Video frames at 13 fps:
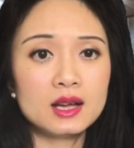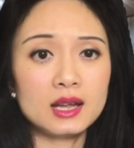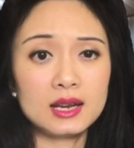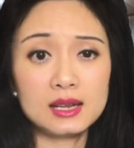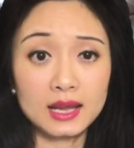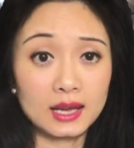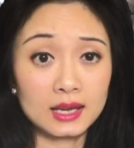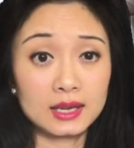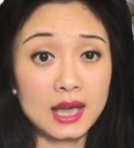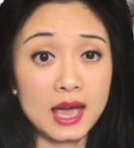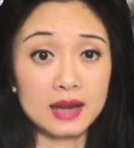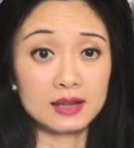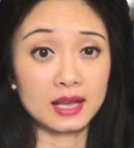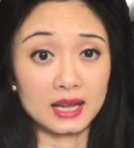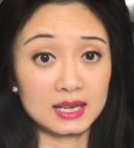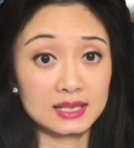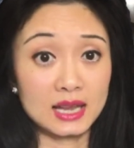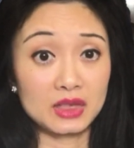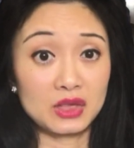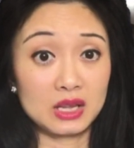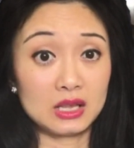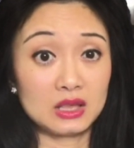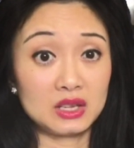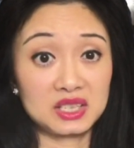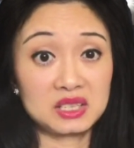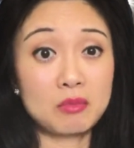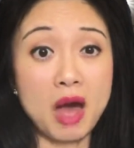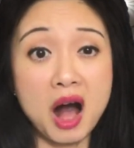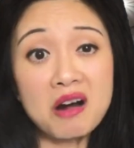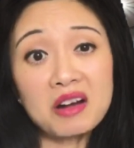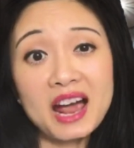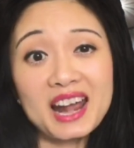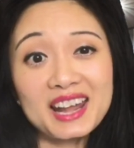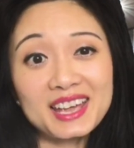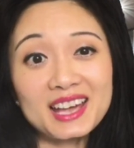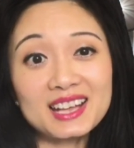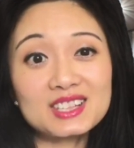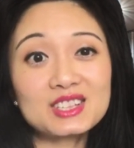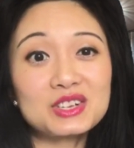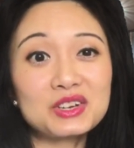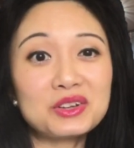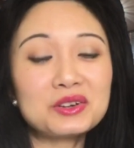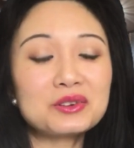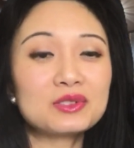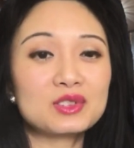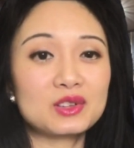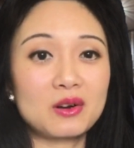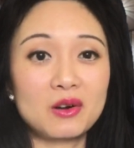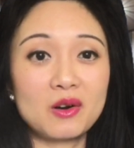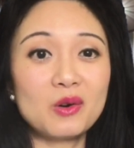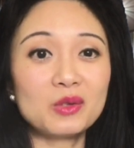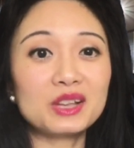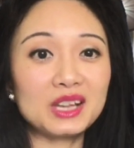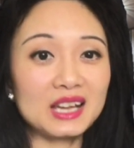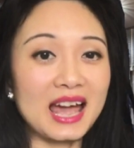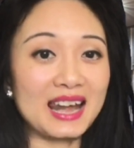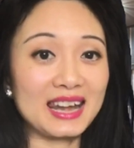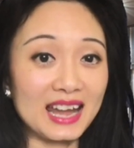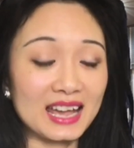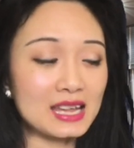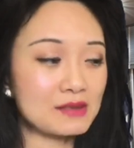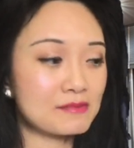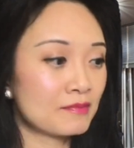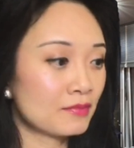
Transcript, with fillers: And like again, like I say, the, the smell kind of gets to you so only at night.